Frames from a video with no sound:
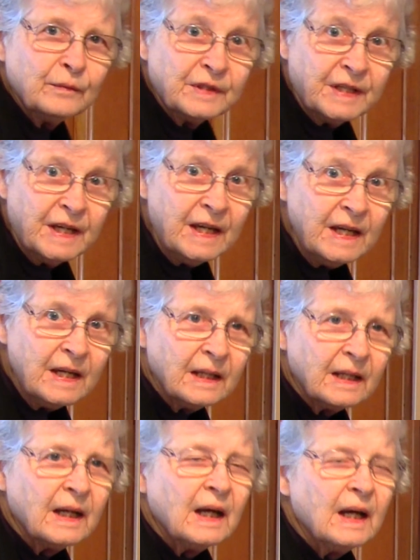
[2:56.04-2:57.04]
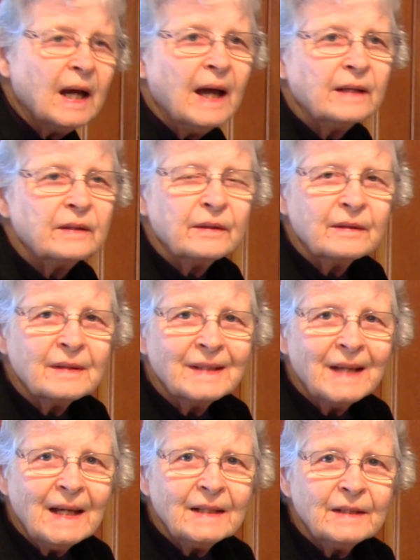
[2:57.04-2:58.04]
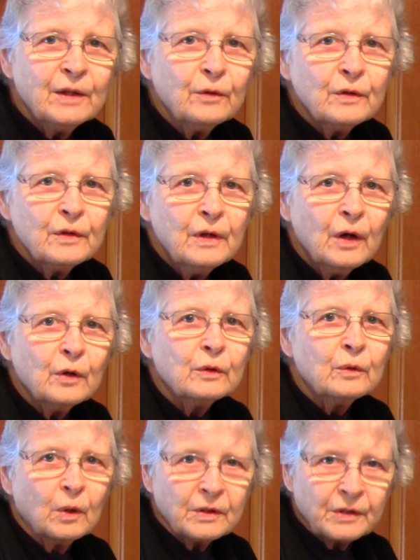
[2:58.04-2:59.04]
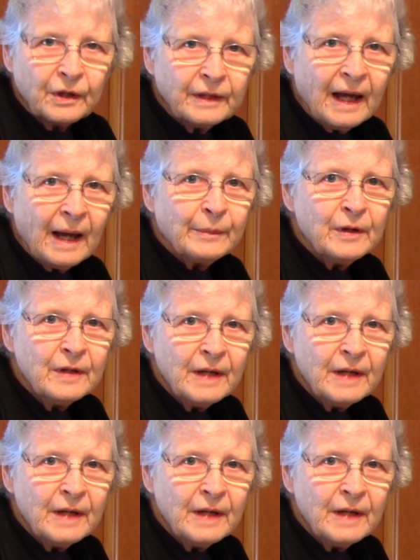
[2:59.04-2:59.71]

T, and they don't know what's going to happen